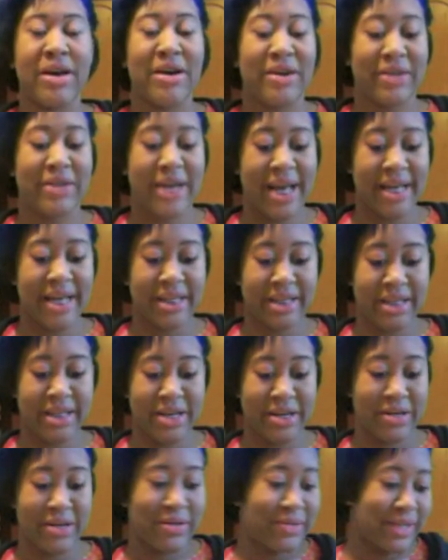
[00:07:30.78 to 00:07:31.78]
Okay,
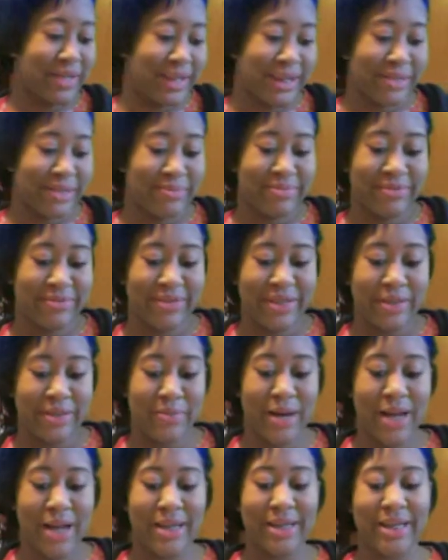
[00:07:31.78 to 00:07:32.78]
so this is my finished
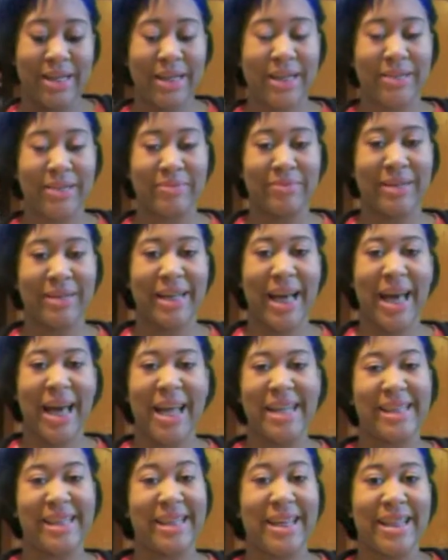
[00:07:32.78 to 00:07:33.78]
product. Oh my god,
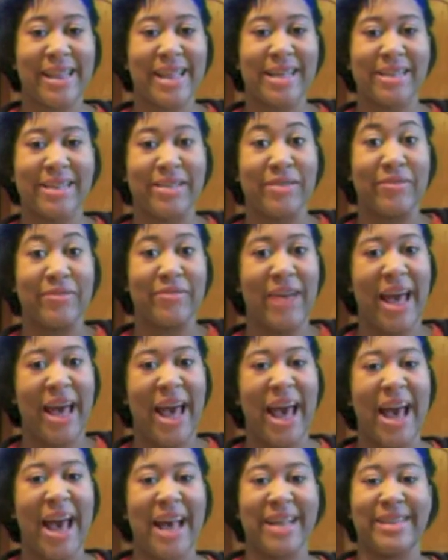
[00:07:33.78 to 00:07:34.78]
I've done it so
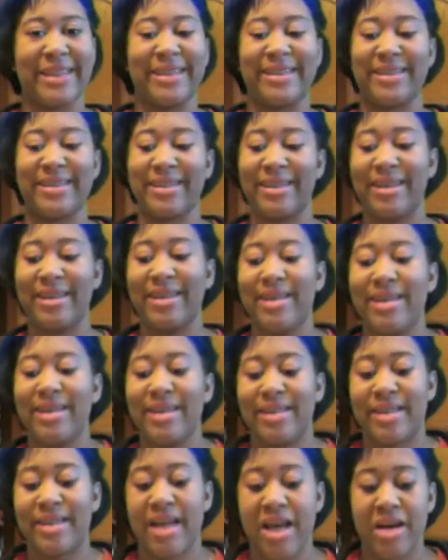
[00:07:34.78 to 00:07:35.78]
fast!
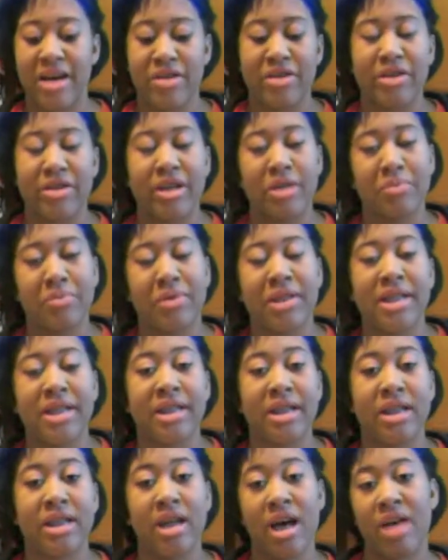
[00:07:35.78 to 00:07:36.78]
Now you're going to put
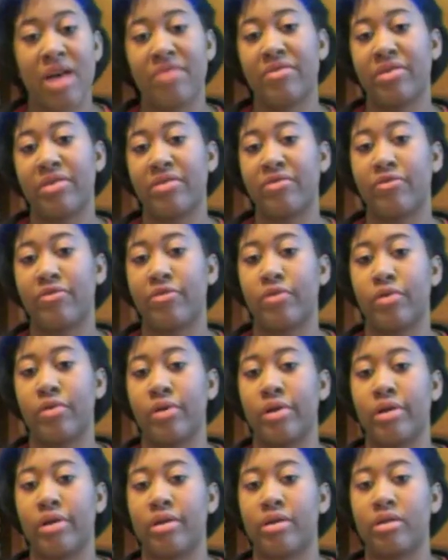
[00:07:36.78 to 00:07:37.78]
this in the oven
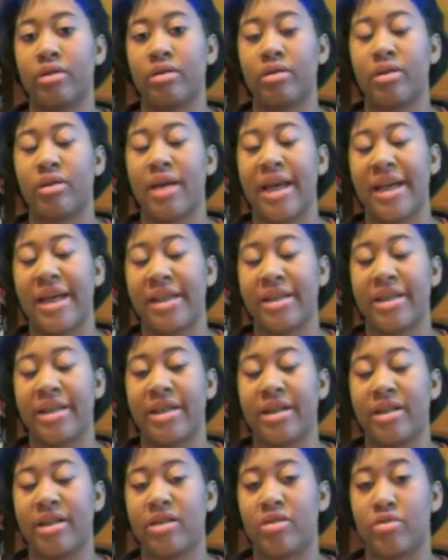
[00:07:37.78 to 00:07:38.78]
for
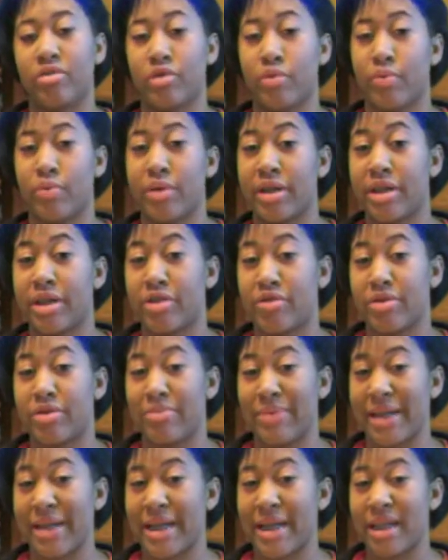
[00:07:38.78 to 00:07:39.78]
18 to 23
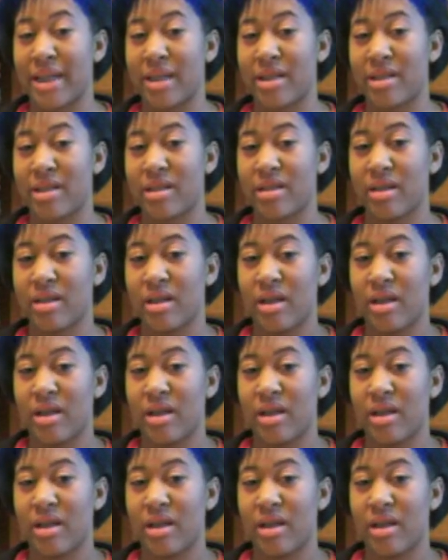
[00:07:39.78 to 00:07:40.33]
minutes.